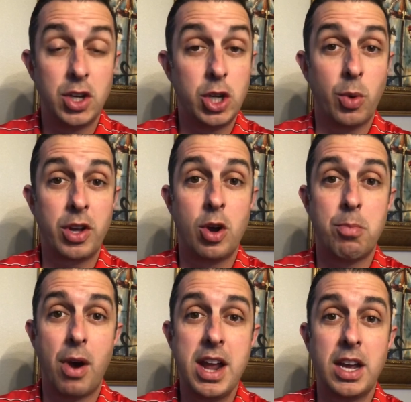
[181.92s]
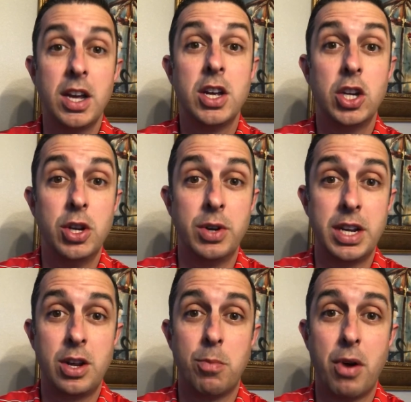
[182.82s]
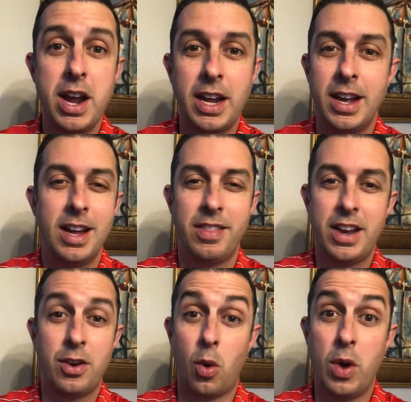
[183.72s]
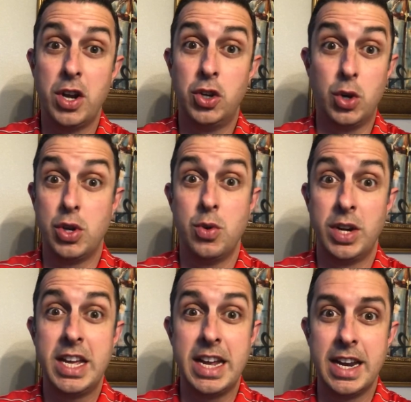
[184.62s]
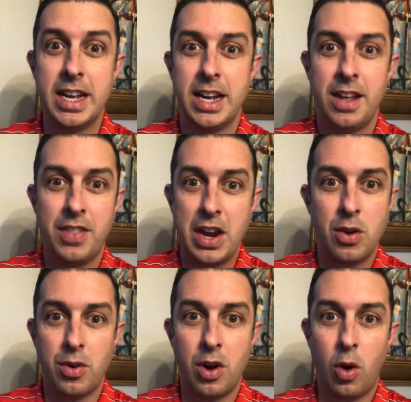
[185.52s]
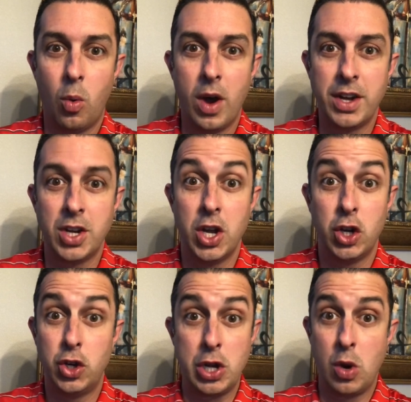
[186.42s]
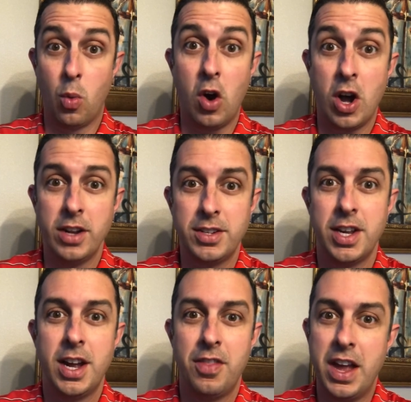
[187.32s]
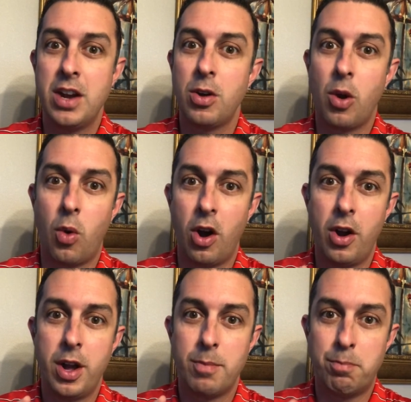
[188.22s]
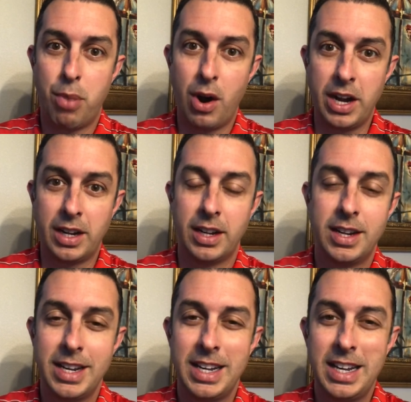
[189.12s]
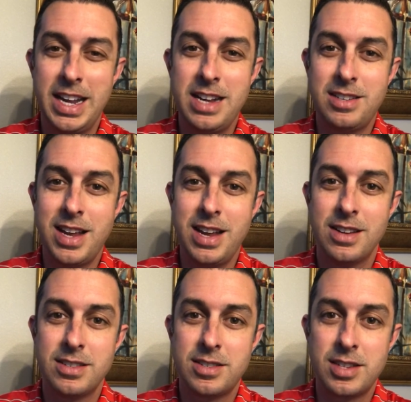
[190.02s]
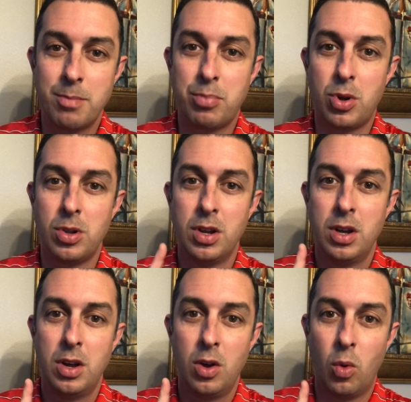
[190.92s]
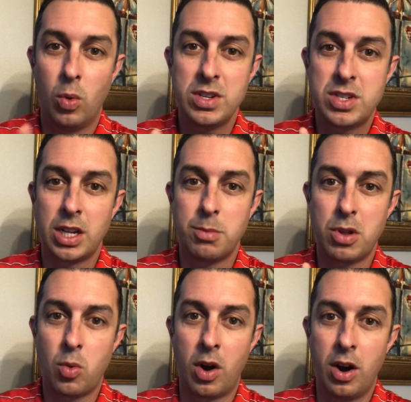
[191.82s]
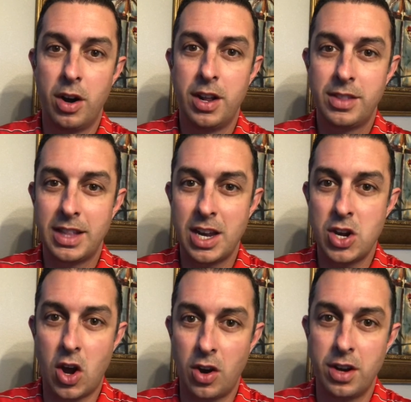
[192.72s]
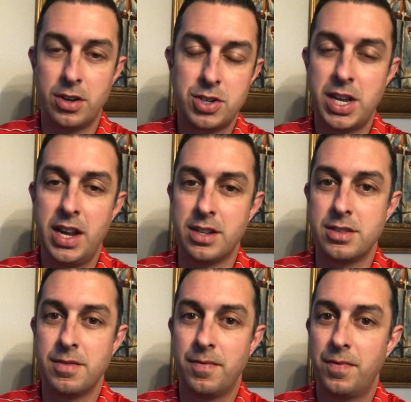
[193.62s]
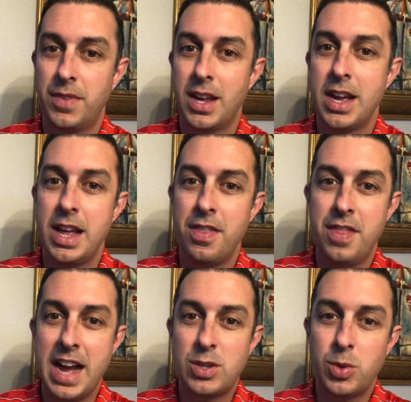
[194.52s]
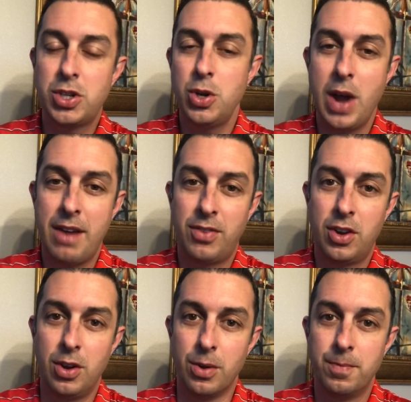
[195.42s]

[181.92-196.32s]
Do you want to go break? Do you need to go break? They don't know what do you need. They don't know what do you want. They know the word break. Easy, simple, one-syllable word that the dog understands. That's what you have to do.